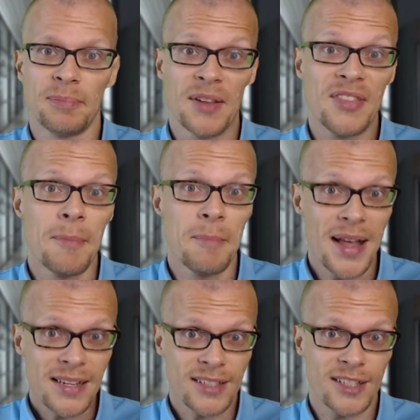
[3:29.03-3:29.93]
But the
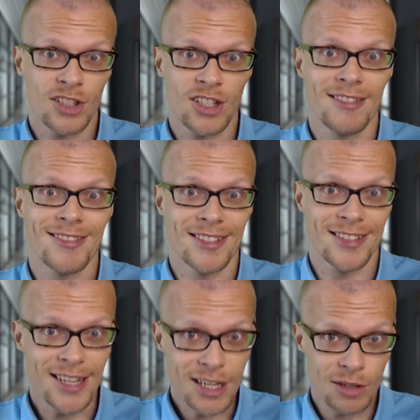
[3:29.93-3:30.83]
message and the
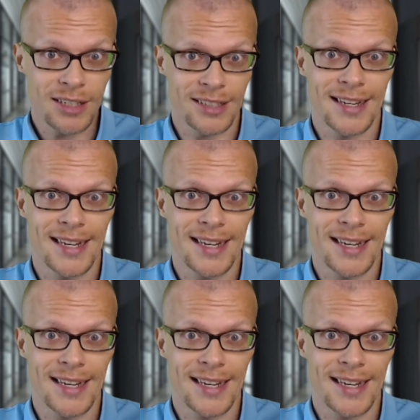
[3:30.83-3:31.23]
secret